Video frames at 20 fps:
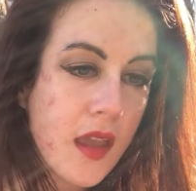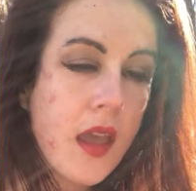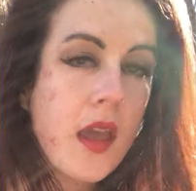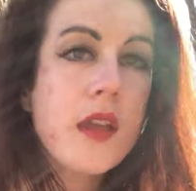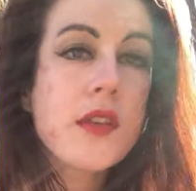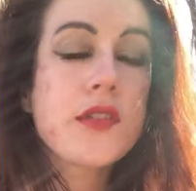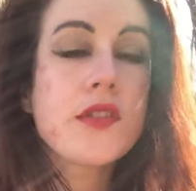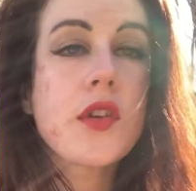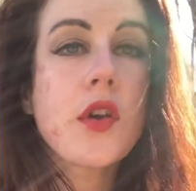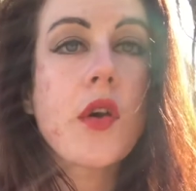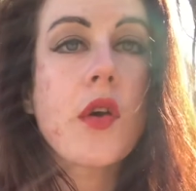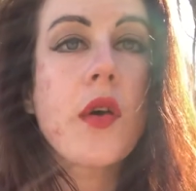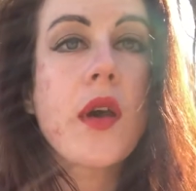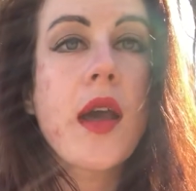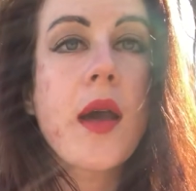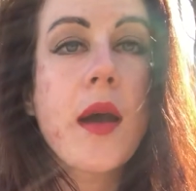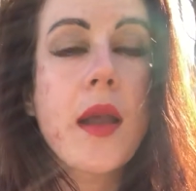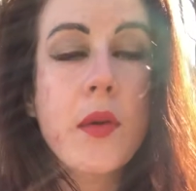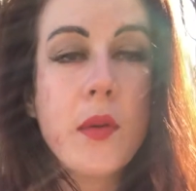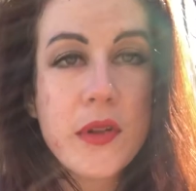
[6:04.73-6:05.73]
So
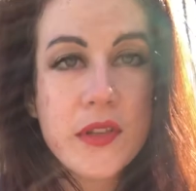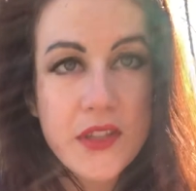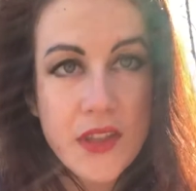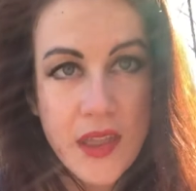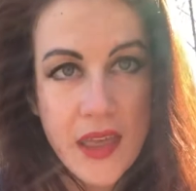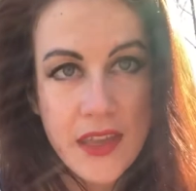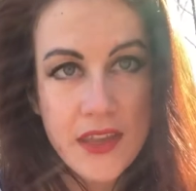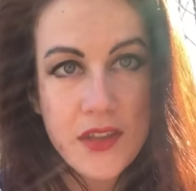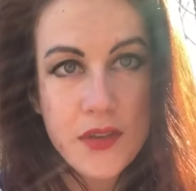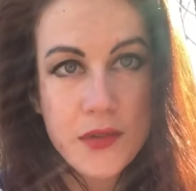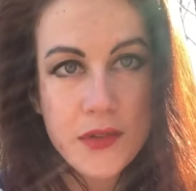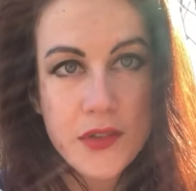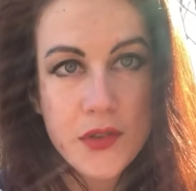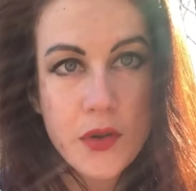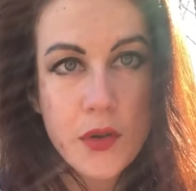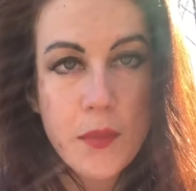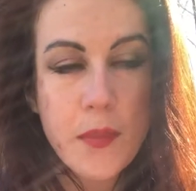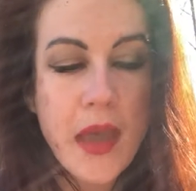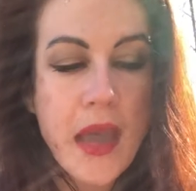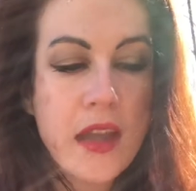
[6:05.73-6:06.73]
I would like you to
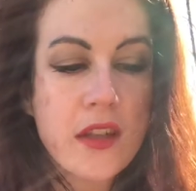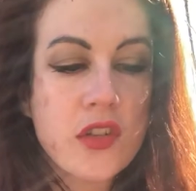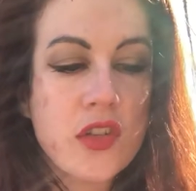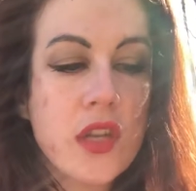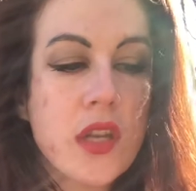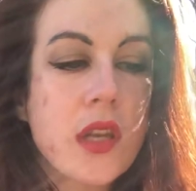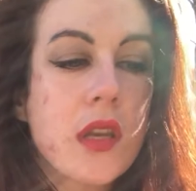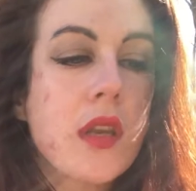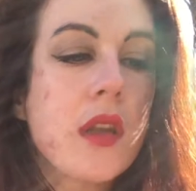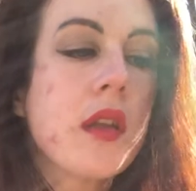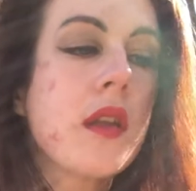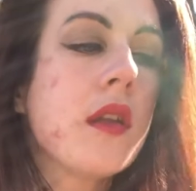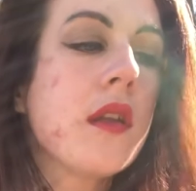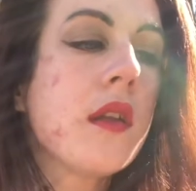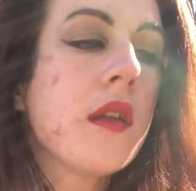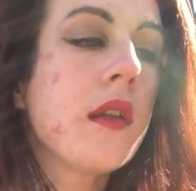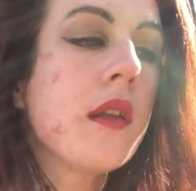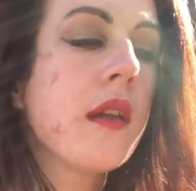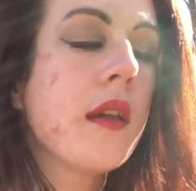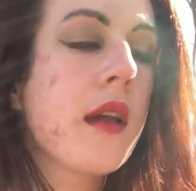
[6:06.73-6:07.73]
imagine
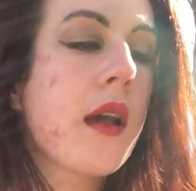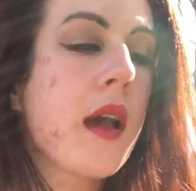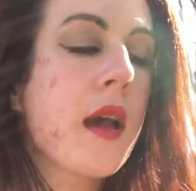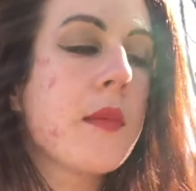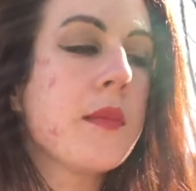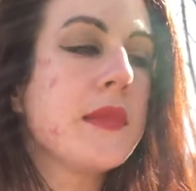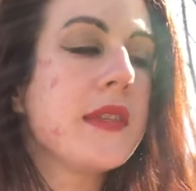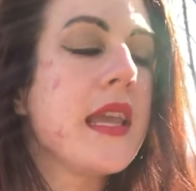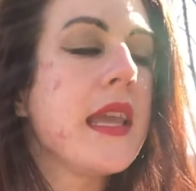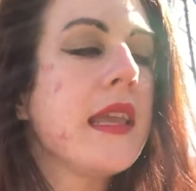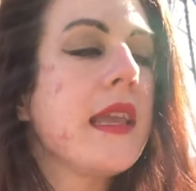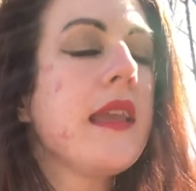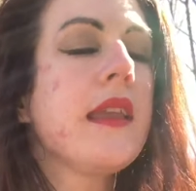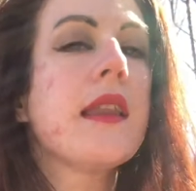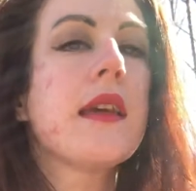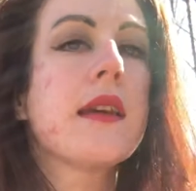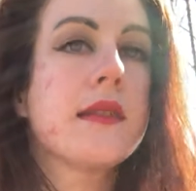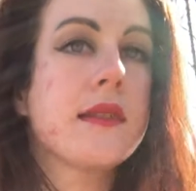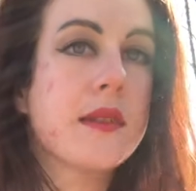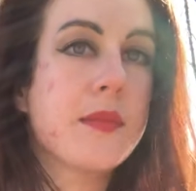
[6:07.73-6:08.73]
taking
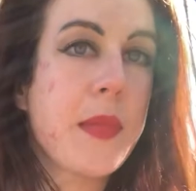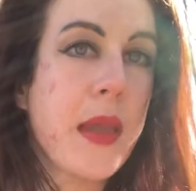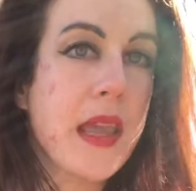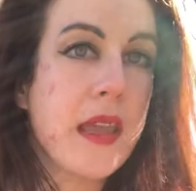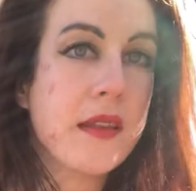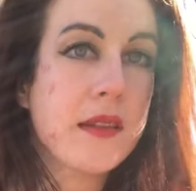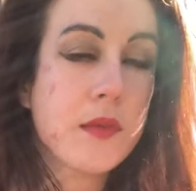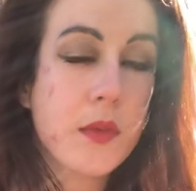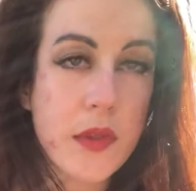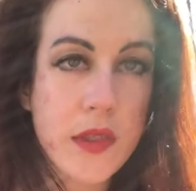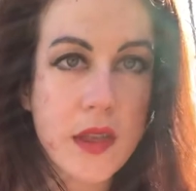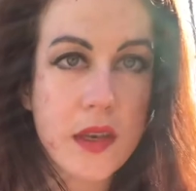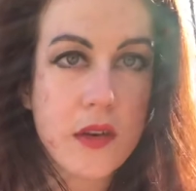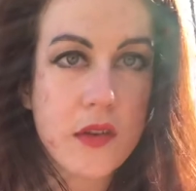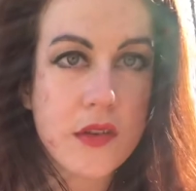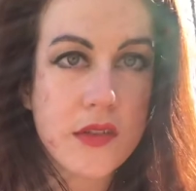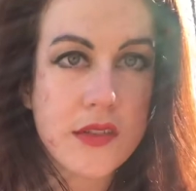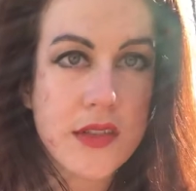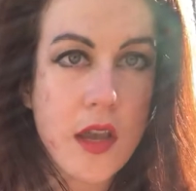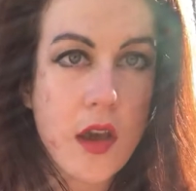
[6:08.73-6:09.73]
a space within
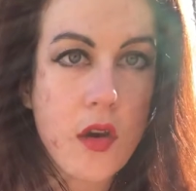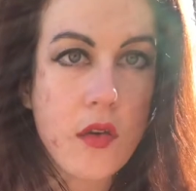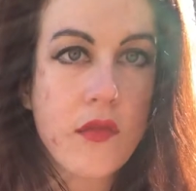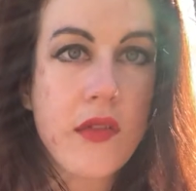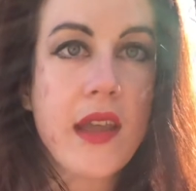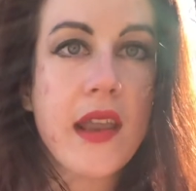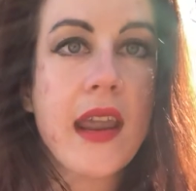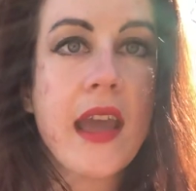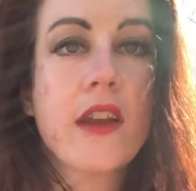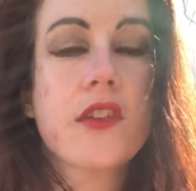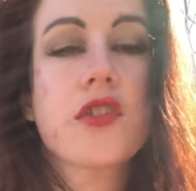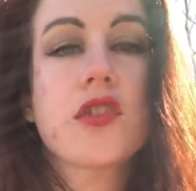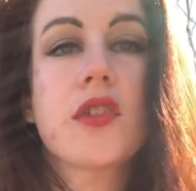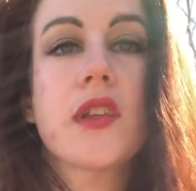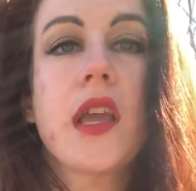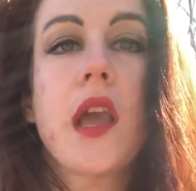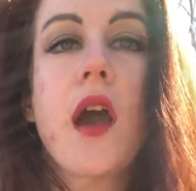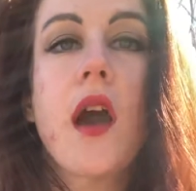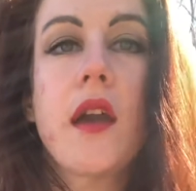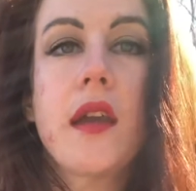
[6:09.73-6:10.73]
yourself and
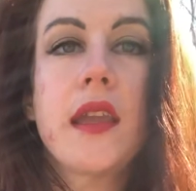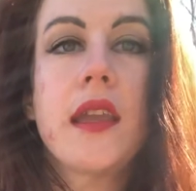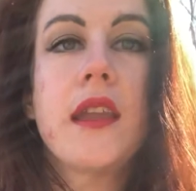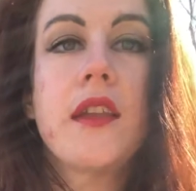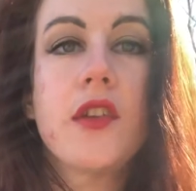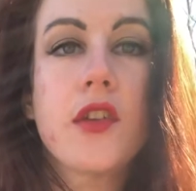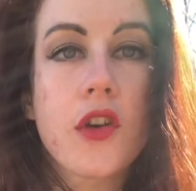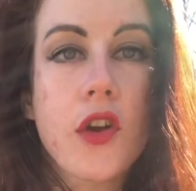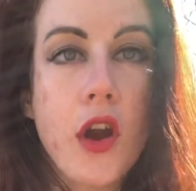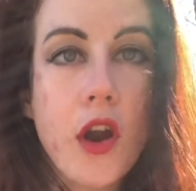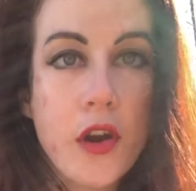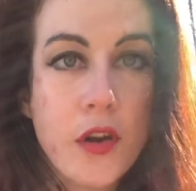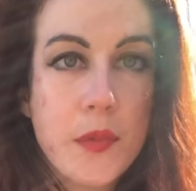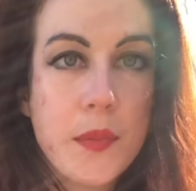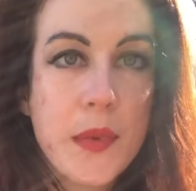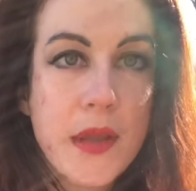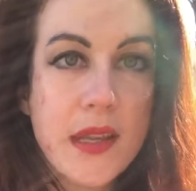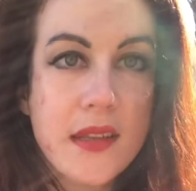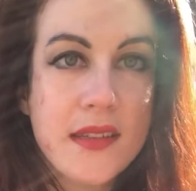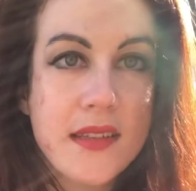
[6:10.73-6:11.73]
actually hugging your
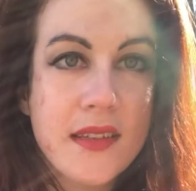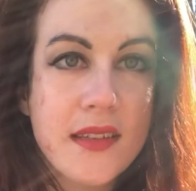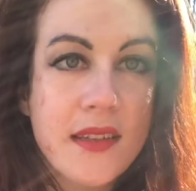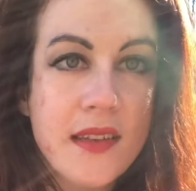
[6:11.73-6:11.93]
heartbeat.